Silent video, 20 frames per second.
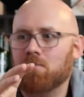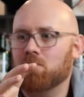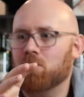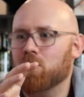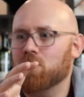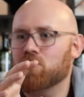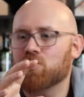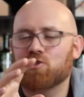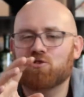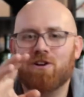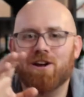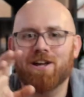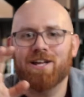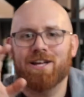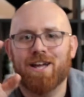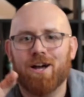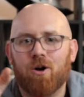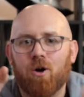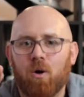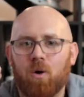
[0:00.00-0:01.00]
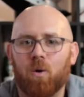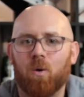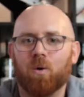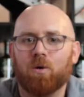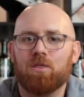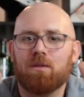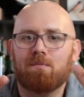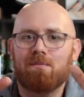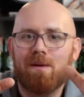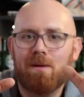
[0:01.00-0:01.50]
we just try and get all
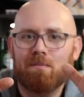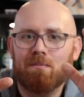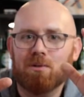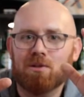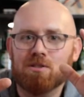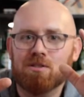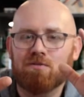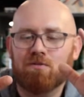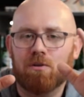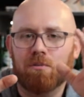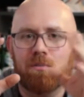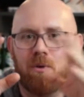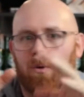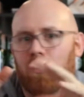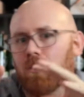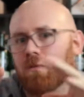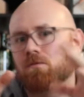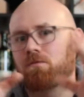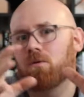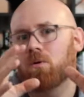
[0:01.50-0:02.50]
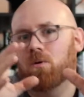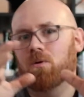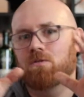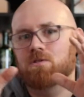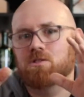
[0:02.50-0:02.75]
of the members from all 4